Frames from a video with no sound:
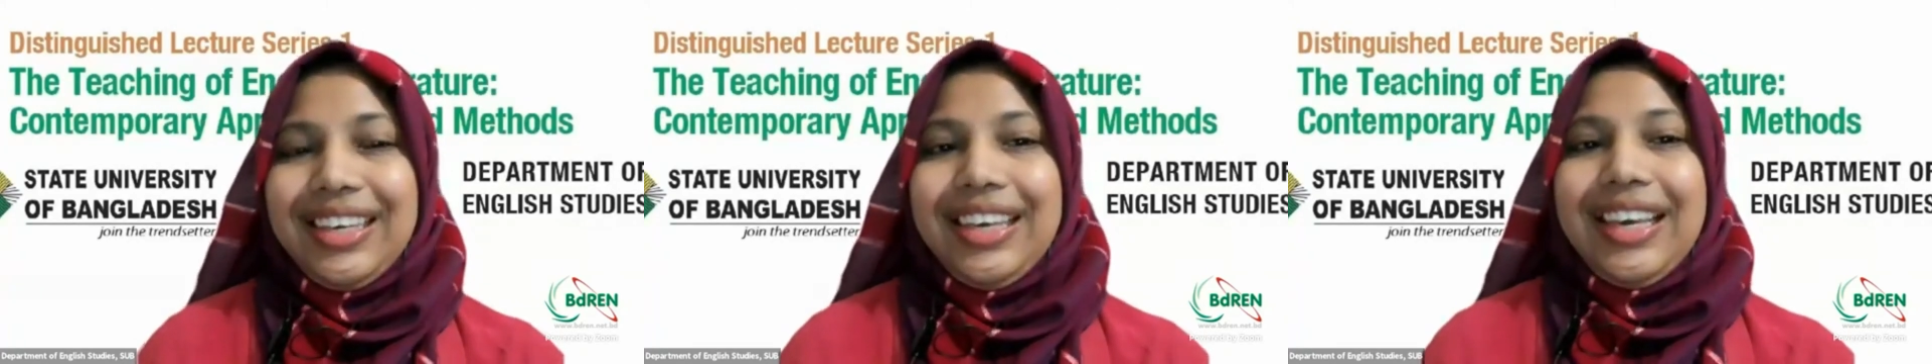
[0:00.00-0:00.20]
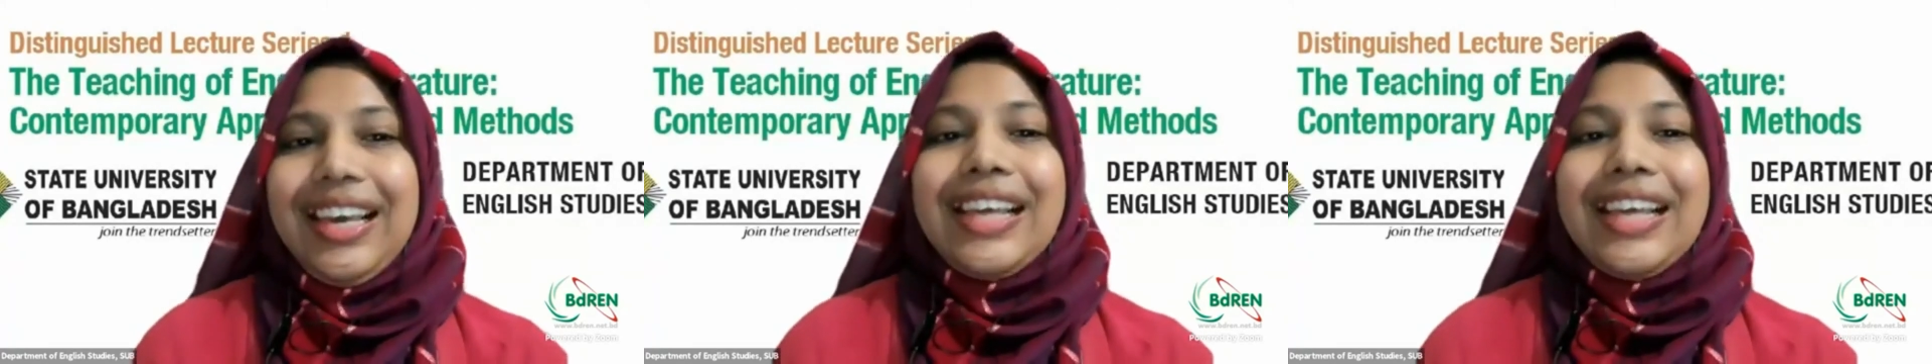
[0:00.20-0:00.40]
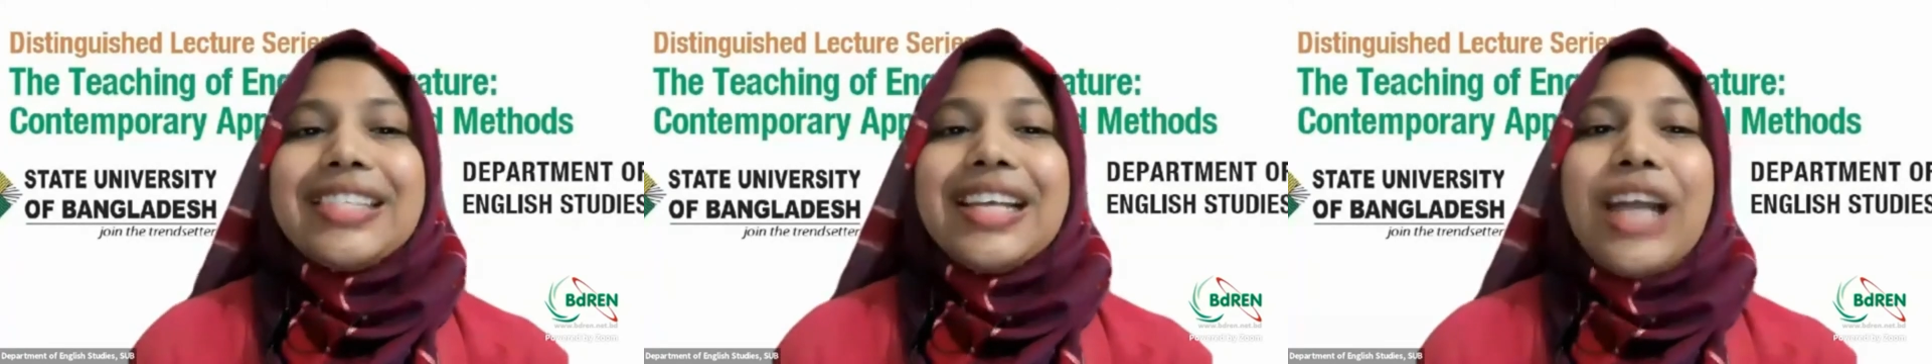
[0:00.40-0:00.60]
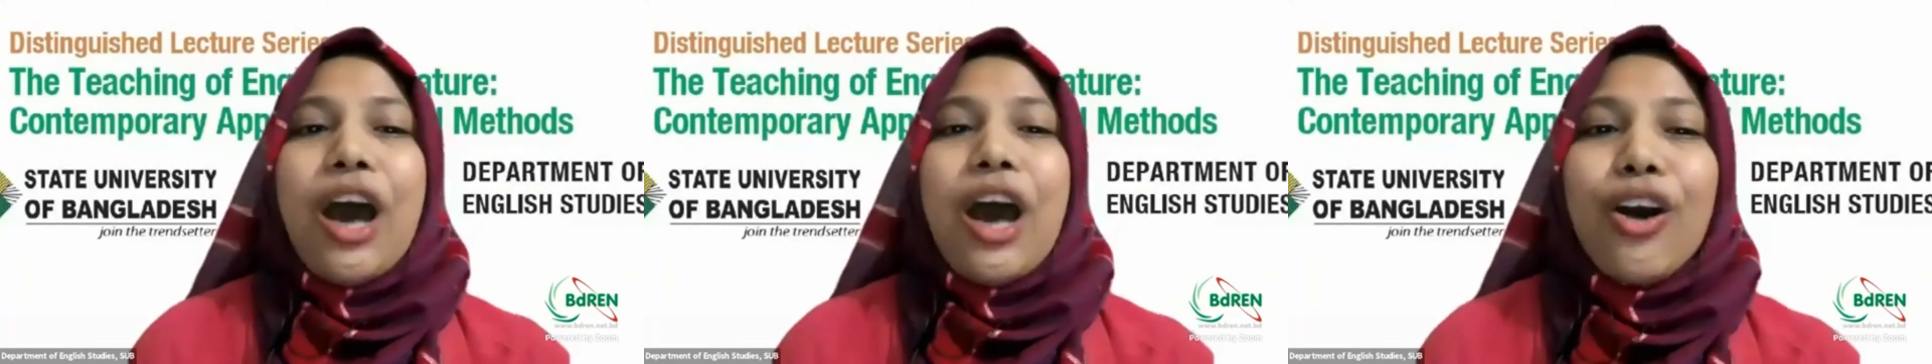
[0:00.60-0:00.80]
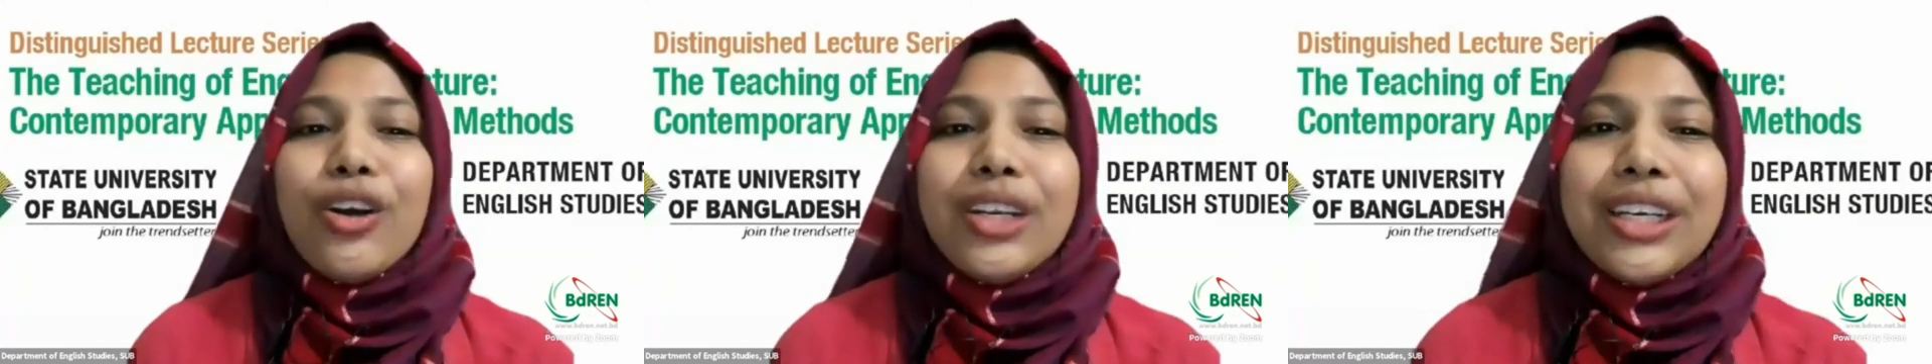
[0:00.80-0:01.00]
It's an
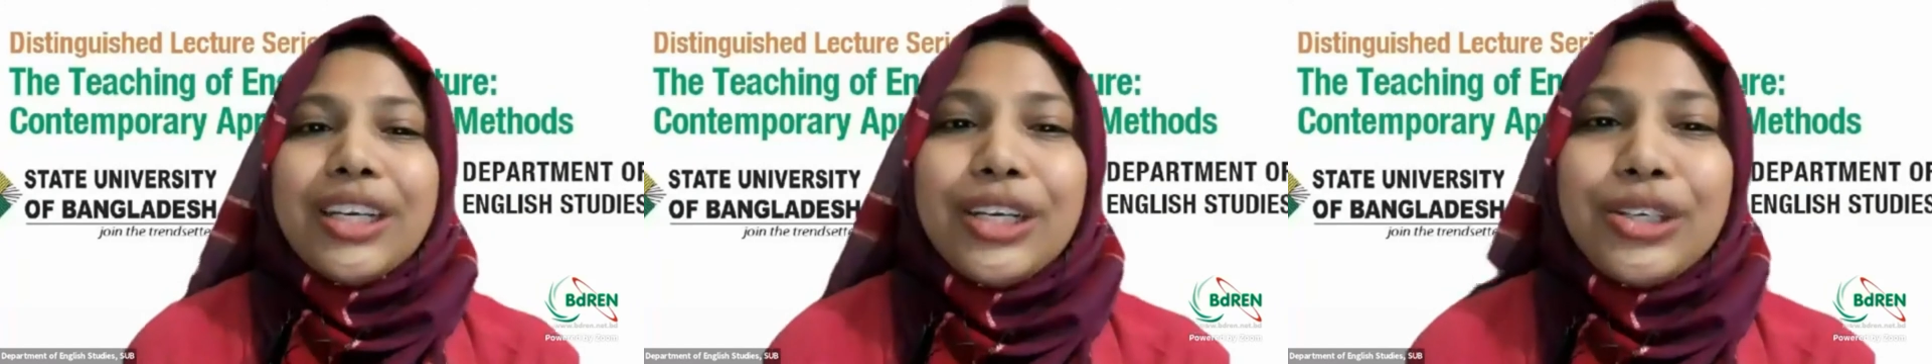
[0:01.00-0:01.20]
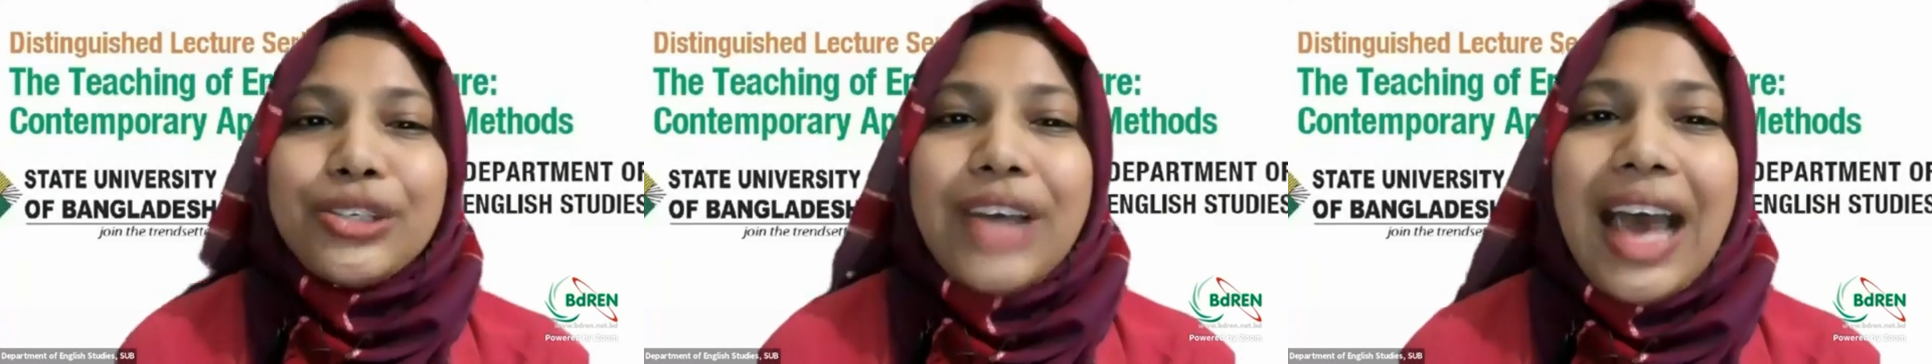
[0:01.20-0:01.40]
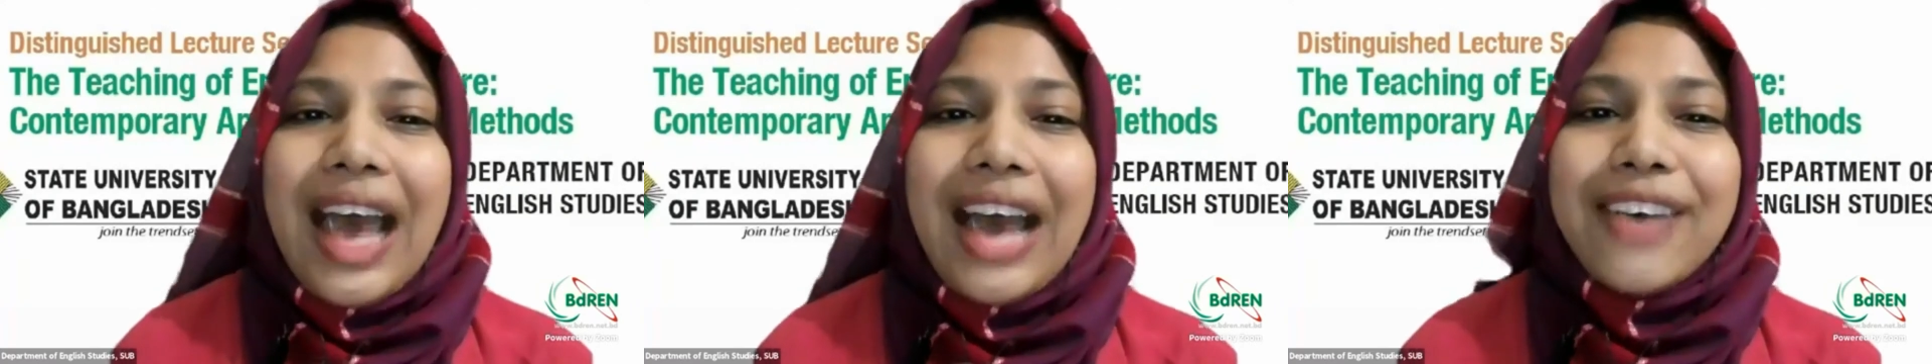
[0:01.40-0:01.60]
honor to have